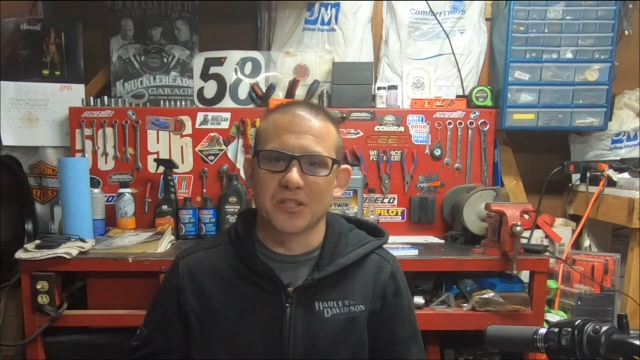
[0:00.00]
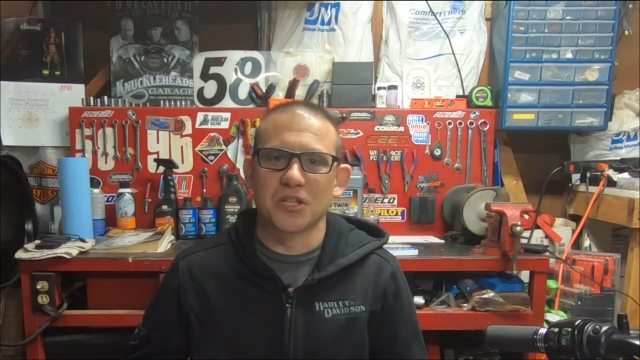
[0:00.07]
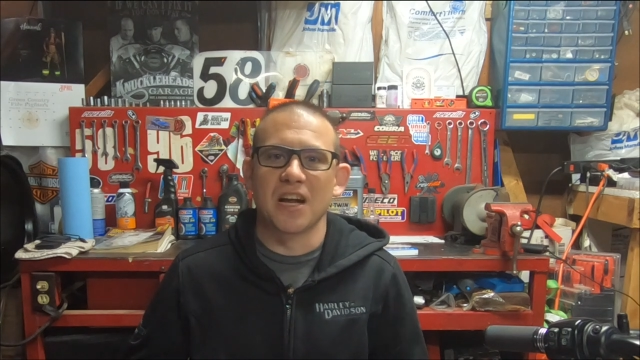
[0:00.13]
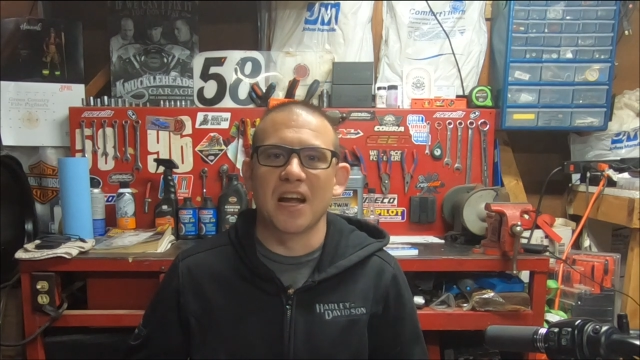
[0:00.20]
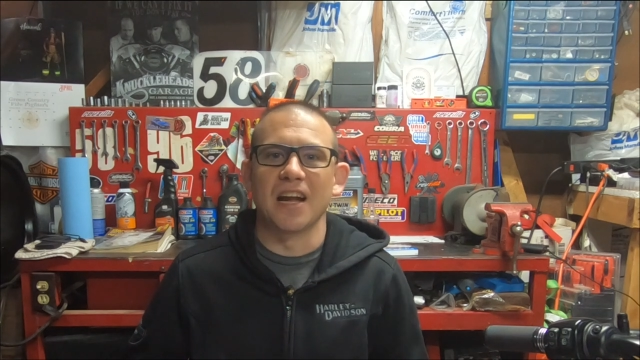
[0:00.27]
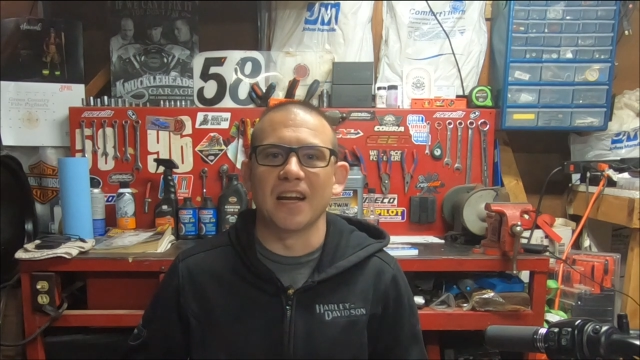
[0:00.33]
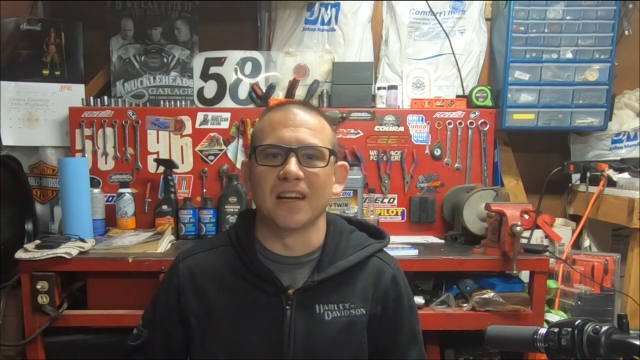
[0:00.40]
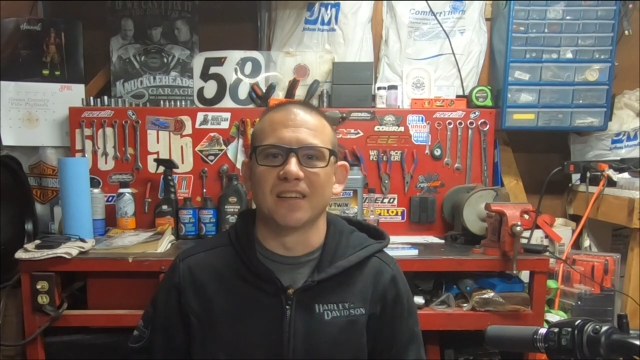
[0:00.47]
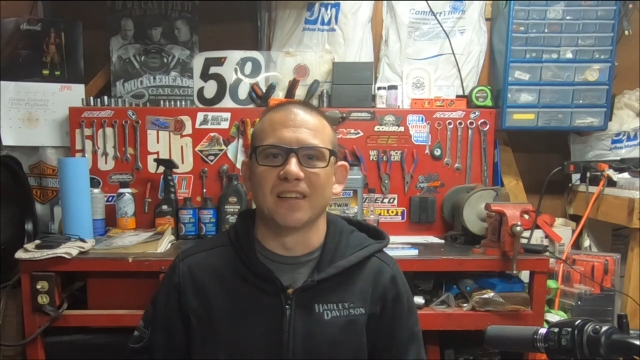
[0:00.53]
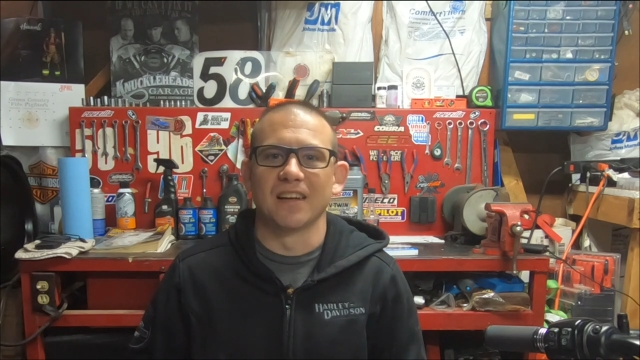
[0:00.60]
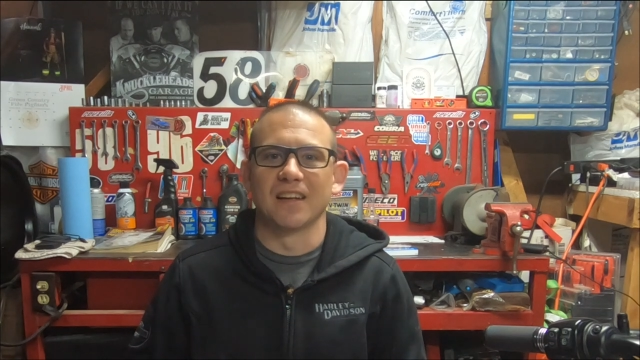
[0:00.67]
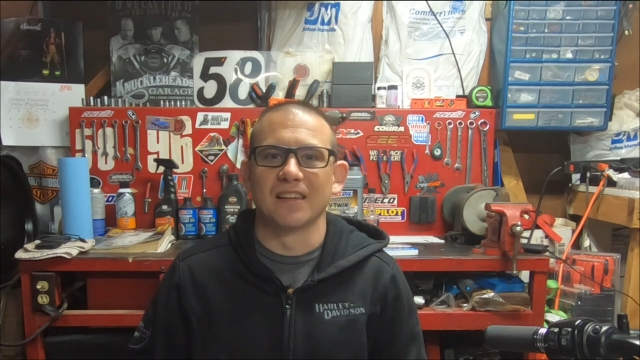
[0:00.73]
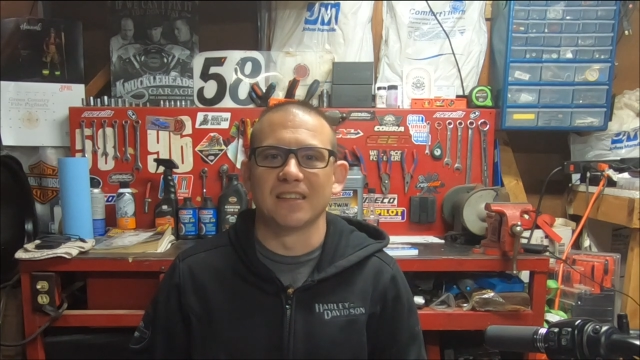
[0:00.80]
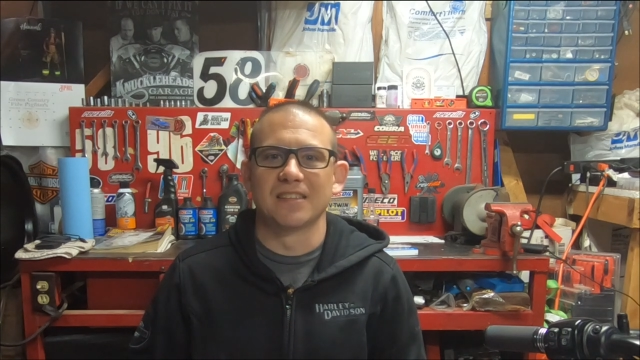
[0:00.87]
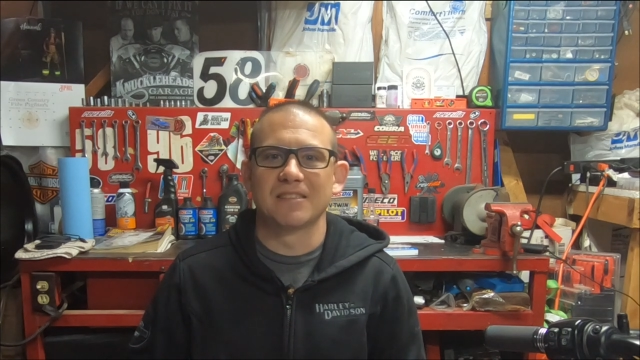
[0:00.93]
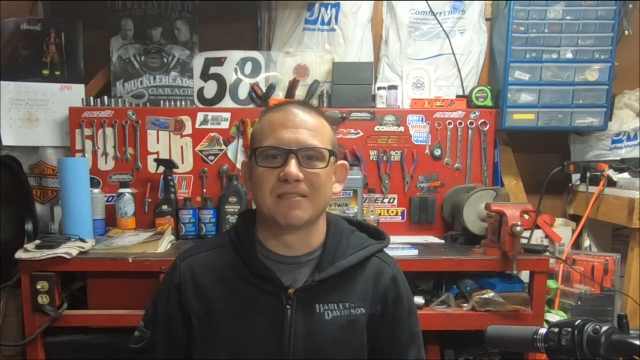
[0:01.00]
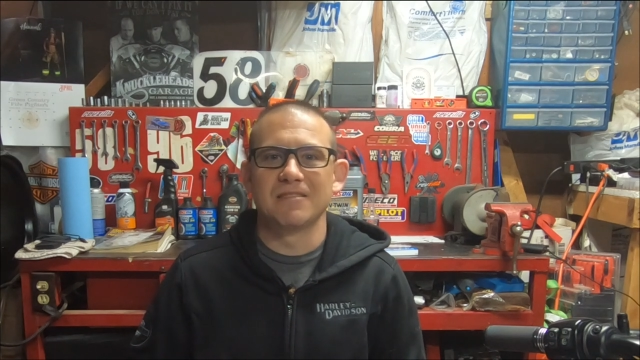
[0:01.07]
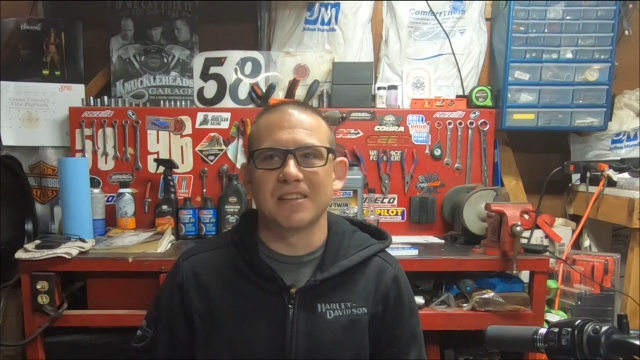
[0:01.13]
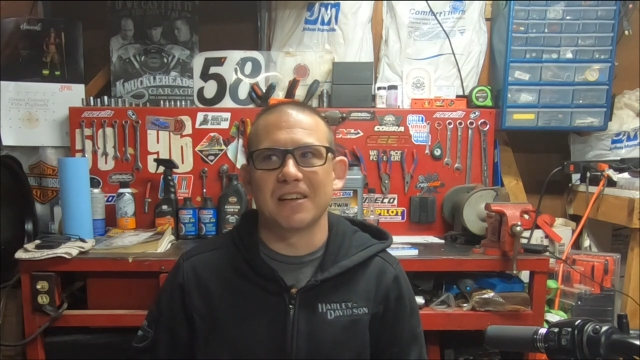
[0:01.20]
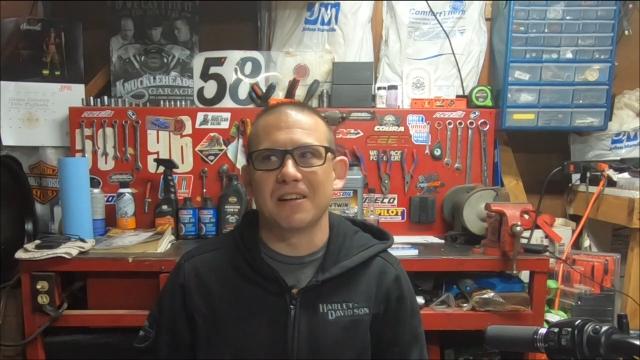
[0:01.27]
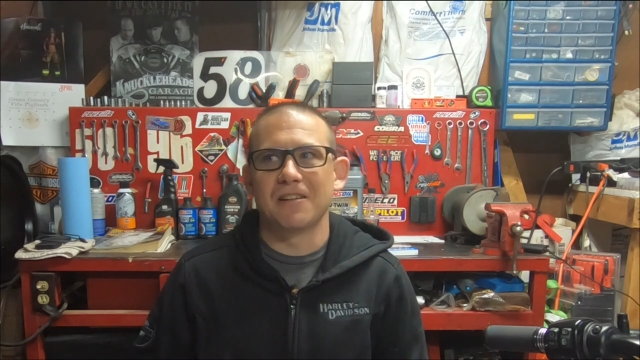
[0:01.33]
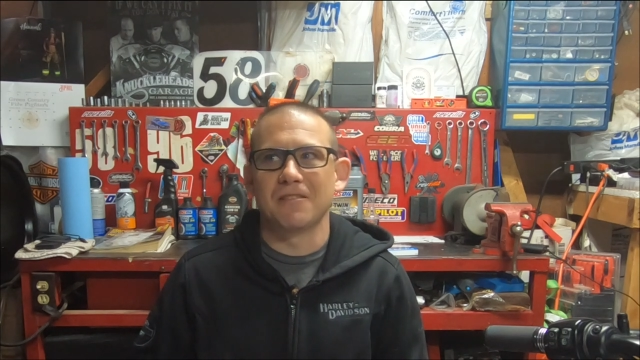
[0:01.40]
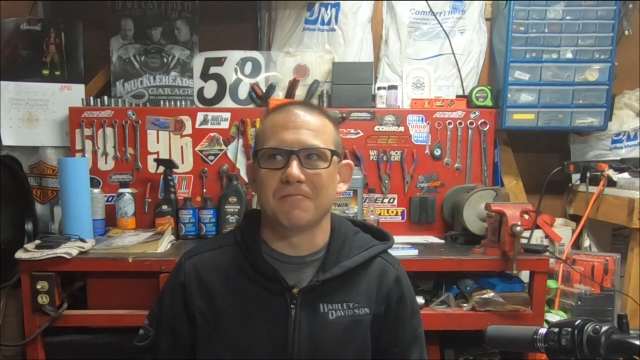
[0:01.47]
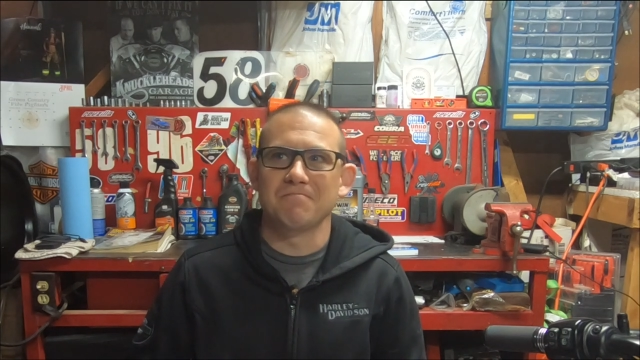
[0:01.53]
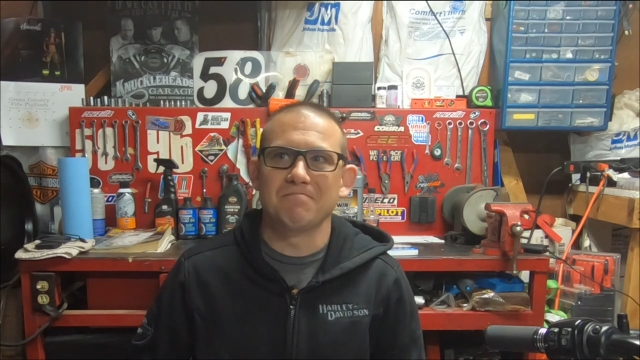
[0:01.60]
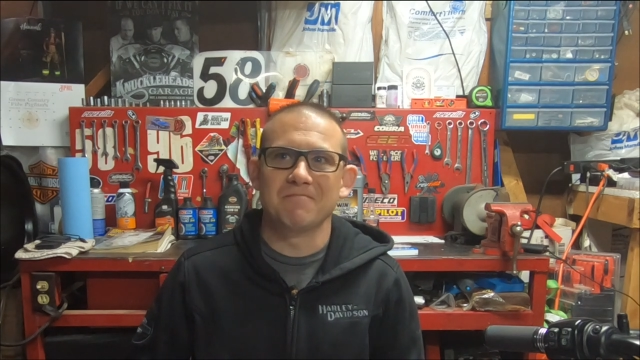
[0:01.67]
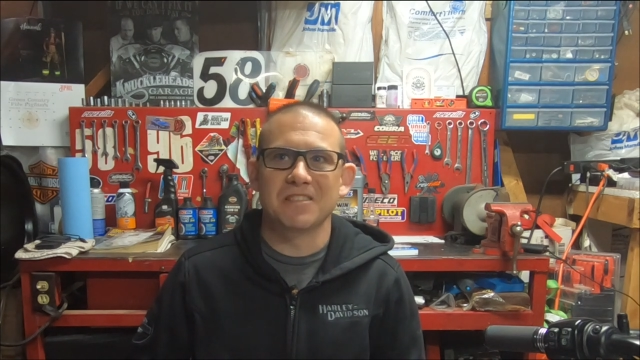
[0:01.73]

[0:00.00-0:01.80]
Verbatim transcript: a chain because, you know,